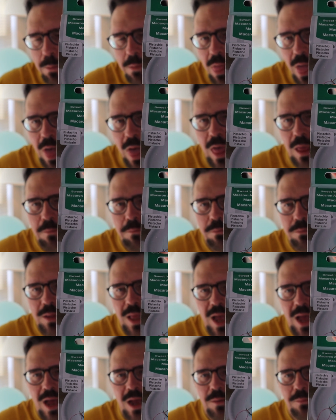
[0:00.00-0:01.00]
blah,
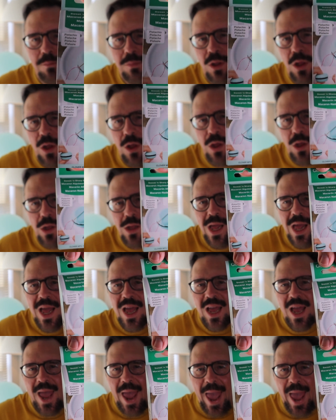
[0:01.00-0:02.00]
blah, blah,
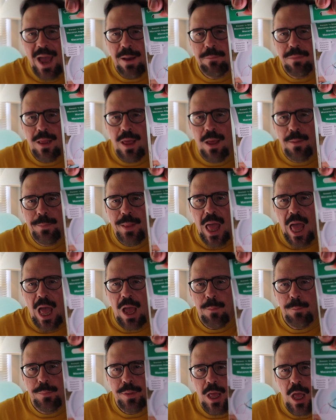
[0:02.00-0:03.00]
and blah,
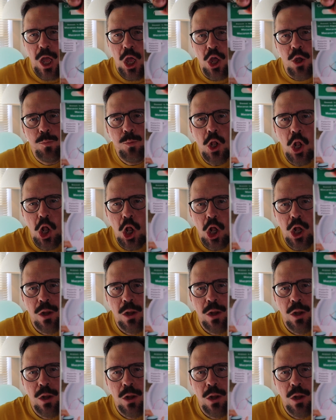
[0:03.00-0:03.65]
blah, blah, blah.